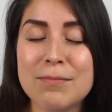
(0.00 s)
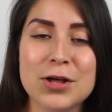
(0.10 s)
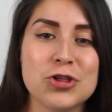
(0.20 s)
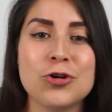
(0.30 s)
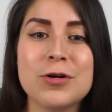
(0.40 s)
I'm
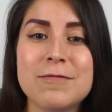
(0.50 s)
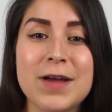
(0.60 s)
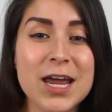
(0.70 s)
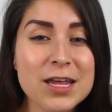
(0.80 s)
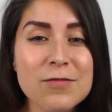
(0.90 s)
not sure if
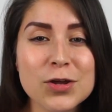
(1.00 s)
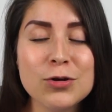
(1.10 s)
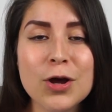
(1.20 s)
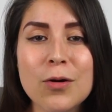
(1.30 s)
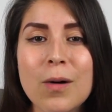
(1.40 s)
any of you
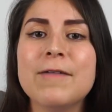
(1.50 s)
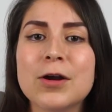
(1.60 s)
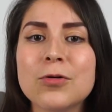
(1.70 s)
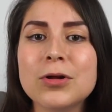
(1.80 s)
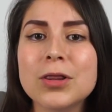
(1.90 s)
know.
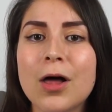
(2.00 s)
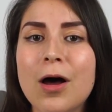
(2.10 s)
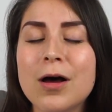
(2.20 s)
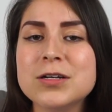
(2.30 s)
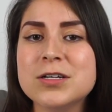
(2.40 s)
Federal
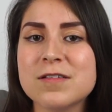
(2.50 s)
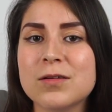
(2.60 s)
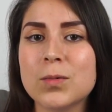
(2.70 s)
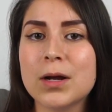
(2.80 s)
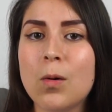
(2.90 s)
law
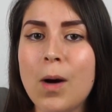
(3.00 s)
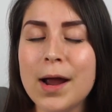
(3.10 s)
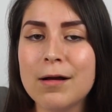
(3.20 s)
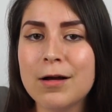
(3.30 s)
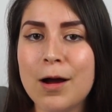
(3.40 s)
doesn't
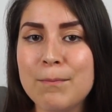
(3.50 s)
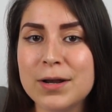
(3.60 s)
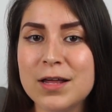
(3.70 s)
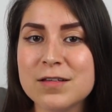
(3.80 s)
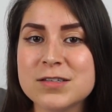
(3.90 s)
require
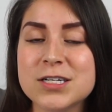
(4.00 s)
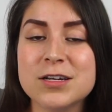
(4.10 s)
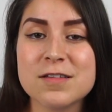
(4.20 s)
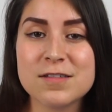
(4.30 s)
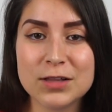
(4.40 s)
companies to
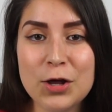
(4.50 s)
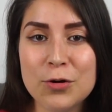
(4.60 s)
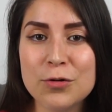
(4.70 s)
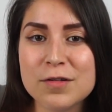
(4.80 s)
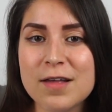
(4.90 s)

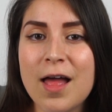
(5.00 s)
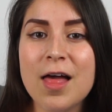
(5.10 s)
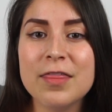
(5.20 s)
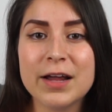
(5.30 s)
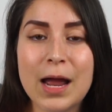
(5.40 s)
disclose
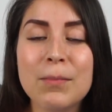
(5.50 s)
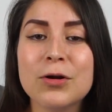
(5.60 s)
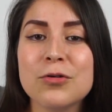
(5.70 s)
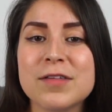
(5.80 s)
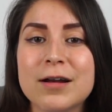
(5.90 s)
the
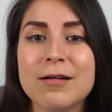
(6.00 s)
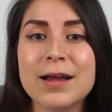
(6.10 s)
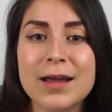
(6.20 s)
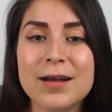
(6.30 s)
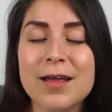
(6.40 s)
chemicals that are
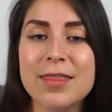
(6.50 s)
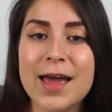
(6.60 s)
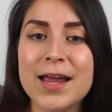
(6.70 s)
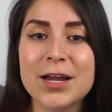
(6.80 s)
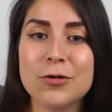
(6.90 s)
in
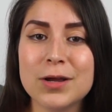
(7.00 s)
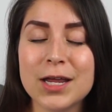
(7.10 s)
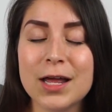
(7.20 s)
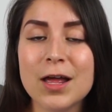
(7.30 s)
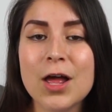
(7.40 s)
that
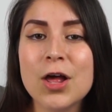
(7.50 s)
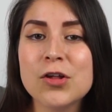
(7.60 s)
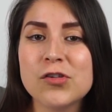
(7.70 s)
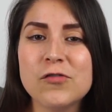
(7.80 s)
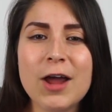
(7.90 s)
ingredient.
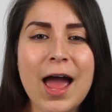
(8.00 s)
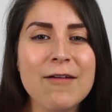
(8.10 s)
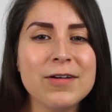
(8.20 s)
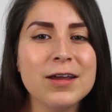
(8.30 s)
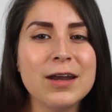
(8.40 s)
So if you're
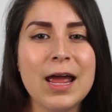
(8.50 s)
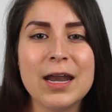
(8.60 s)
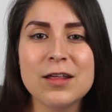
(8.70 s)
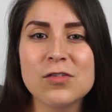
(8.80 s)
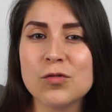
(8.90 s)
having
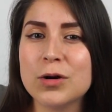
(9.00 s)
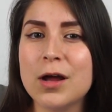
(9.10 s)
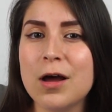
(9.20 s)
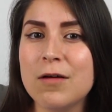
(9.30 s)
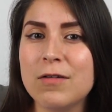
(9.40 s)
any
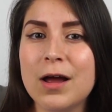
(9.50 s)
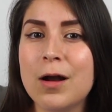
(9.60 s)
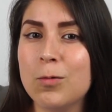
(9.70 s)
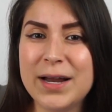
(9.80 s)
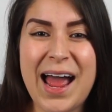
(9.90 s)
sort of
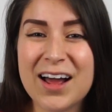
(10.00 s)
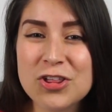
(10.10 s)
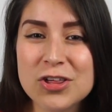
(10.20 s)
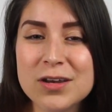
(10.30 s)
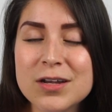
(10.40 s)

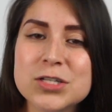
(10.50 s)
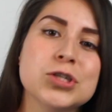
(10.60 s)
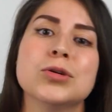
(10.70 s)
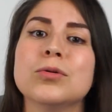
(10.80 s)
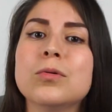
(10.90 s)
reaction
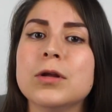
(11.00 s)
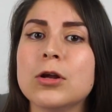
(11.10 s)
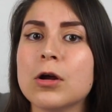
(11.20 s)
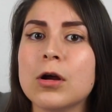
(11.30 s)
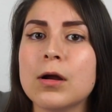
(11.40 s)
to
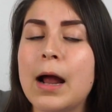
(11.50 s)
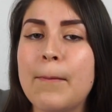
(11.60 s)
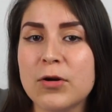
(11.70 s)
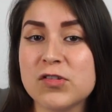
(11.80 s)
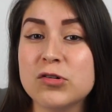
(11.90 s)
your
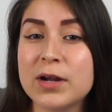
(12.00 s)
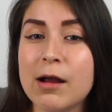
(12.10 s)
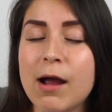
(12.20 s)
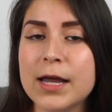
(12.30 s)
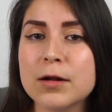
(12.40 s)
personal
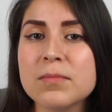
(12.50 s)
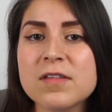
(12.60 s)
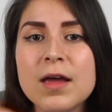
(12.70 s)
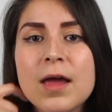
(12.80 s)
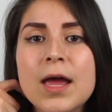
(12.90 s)
care
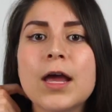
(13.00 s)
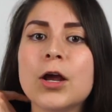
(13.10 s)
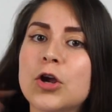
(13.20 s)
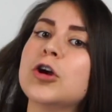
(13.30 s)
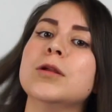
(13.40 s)
items,
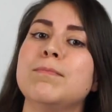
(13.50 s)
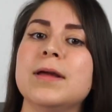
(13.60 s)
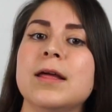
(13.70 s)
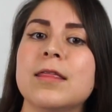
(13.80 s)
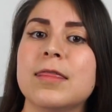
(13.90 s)
it could
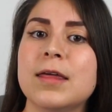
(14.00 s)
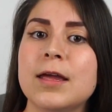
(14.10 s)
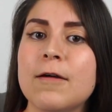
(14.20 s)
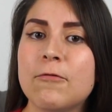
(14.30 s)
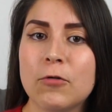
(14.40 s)
be
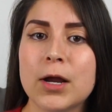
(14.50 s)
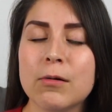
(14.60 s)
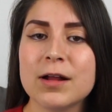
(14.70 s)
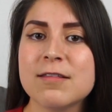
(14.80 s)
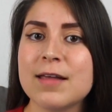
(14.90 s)
the
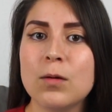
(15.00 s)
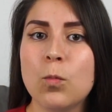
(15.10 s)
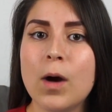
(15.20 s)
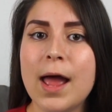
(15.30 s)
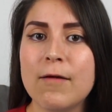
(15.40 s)
fragrance
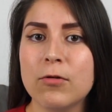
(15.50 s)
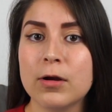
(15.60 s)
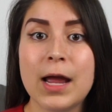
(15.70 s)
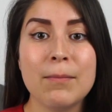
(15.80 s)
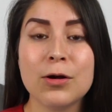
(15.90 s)
and
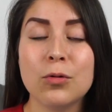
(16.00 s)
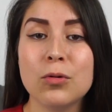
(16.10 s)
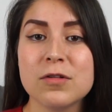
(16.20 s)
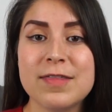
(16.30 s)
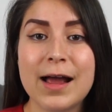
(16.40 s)
whatever
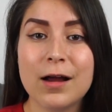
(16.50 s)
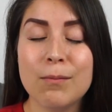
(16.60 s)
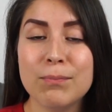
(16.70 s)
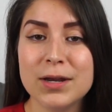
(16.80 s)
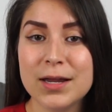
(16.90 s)
chemicals that
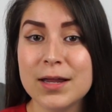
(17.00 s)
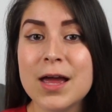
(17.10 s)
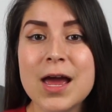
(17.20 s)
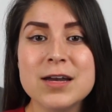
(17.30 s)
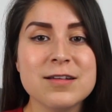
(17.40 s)

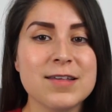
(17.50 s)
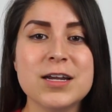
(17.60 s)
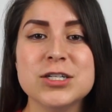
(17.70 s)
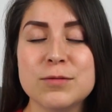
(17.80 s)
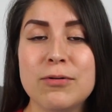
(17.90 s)
company
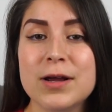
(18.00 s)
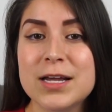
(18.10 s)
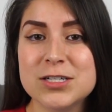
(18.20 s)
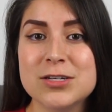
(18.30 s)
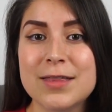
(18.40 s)
decided to put
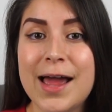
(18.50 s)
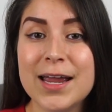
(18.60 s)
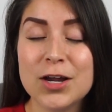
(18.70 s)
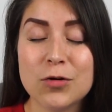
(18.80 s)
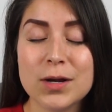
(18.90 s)
into
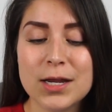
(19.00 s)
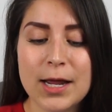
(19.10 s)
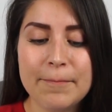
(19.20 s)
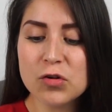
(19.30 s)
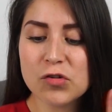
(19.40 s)
that
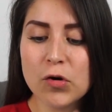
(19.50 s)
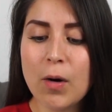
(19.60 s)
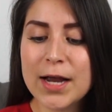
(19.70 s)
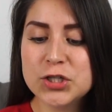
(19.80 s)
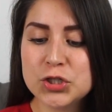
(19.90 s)
ingredient.
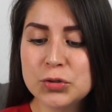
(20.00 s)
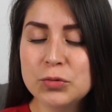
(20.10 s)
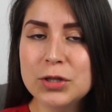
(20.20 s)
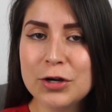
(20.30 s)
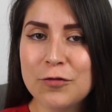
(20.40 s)
So I
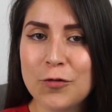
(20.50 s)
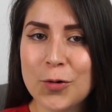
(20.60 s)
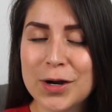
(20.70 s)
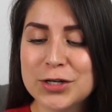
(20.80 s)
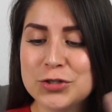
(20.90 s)
do look
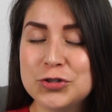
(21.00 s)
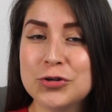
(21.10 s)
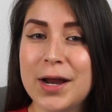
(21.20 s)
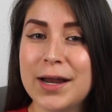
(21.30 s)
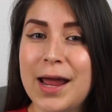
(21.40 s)
forward to
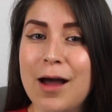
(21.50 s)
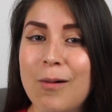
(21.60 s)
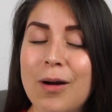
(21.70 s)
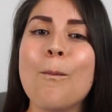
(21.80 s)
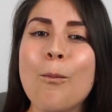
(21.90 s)
trying
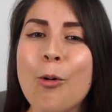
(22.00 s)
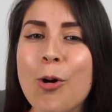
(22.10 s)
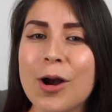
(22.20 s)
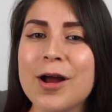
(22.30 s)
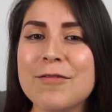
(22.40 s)
out
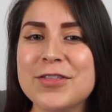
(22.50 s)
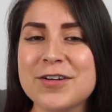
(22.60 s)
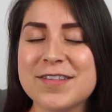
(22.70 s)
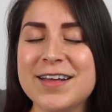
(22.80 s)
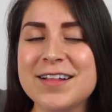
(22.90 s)
more of
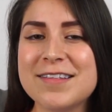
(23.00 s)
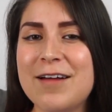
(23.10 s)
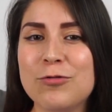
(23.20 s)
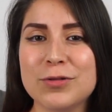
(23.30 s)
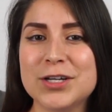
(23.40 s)
their scents.
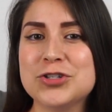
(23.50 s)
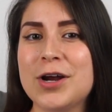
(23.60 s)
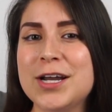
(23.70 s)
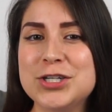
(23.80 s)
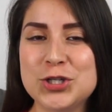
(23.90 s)
I've only
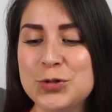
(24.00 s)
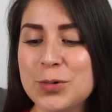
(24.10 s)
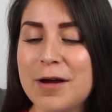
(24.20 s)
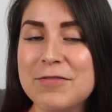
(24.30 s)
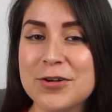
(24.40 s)
tried
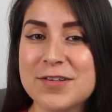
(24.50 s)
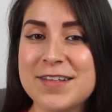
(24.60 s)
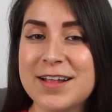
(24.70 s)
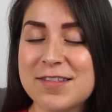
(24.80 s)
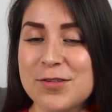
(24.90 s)
two of their
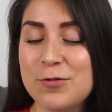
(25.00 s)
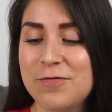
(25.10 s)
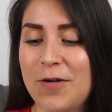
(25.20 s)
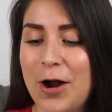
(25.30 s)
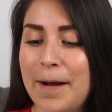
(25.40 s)
scents so
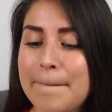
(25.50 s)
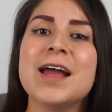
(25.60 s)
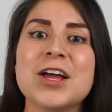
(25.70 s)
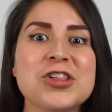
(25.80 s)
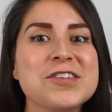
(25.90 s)
far.
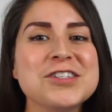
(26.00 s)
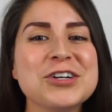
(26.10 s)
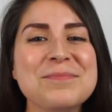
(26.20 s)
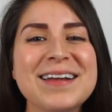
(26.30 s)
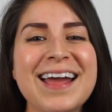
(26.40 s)
It just
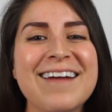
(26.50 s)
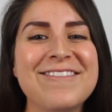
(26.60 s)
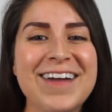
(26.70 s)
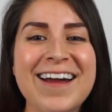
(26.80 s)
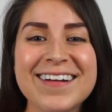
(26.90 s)
took me a
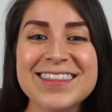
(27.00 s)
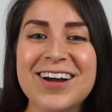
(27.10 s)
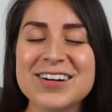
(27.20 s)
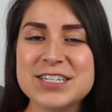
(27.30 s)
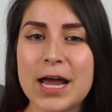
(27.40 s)
very
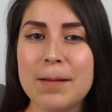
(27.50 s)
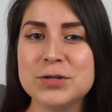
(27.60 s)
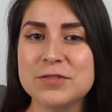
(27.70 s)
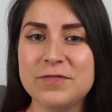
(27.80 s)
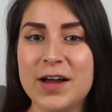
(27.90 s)
long time
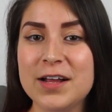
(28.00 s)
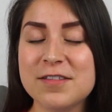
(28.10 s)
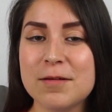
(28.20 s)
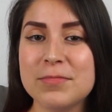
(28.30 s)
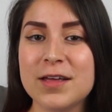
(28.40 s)
to
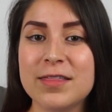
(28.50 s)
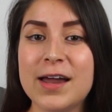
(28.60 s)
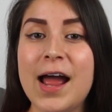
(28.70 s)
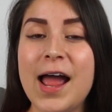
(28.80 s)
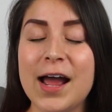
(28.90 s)
find something
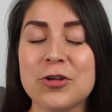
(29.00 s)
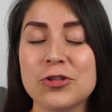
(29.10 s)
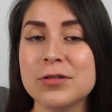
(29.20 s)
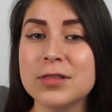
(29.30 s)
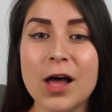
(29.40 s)
that I
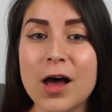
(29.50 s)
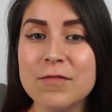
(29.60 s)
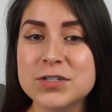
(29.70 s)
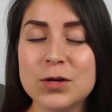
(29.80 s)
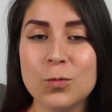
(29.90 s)
actually
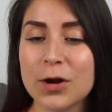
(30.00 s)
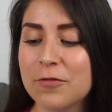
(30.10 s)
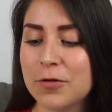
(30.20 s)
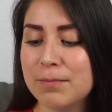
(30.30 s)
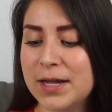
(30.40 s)
loved and
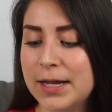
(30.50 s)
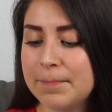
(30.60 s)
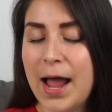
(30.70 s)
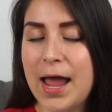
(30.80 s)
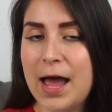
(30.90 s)
worked for me.
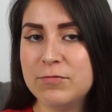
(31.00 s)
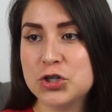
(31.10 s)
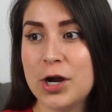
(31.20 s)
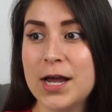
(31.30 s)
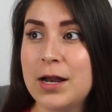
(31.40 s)
I have
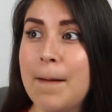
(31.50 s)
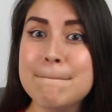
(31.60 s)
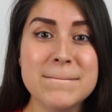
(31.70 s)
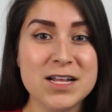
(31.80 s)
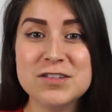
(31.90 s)

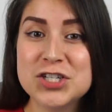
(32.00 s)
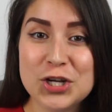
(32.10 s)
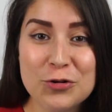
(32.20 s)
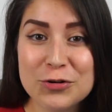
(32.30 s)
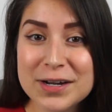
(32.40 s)
tried men's
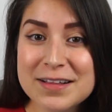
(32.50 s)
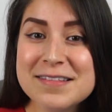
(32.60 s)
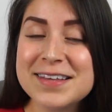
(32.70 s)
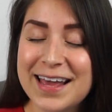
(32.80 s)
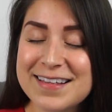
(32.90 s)

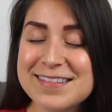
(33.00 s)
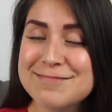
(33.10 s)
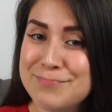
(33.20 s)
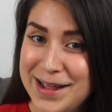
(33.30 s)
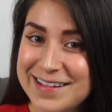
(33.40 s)
deodorants,
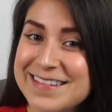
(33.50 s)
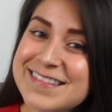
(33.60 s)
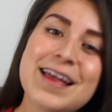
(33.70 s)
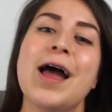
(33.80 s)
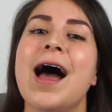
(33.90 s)
yes, men's.